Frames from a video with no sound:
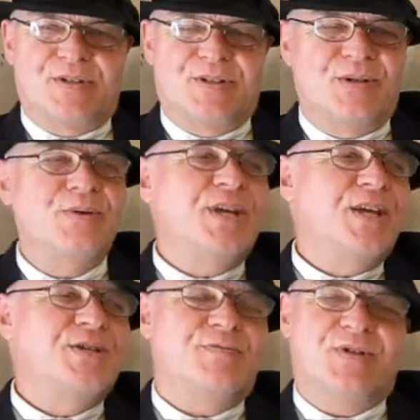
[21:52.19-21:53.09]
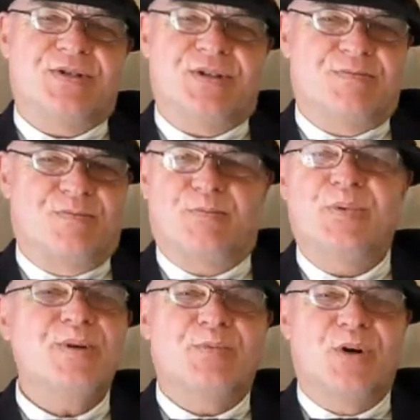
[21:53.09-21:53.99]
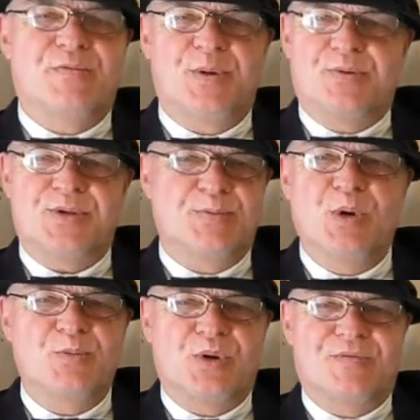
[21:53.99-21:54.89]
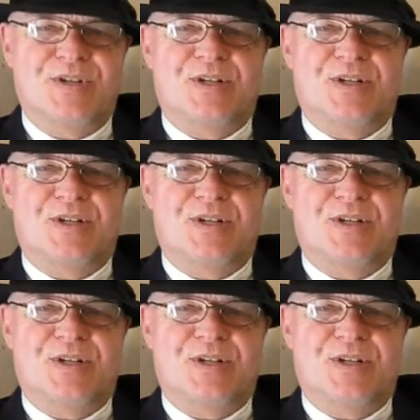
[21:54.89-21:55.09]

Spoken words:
who cares if it's a big profit or a small profit?